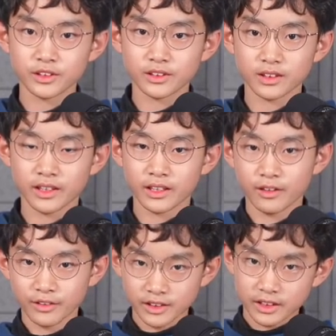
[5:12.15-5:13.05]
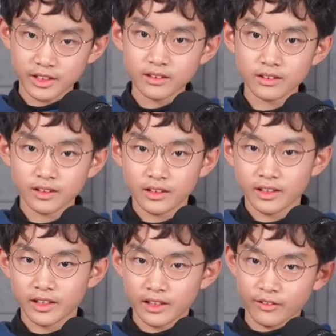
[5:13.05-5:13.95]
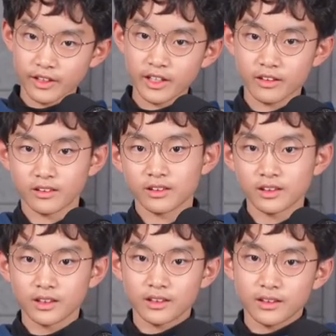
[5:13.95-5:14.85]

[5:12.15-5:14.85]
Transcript: which is like our skin and our hair.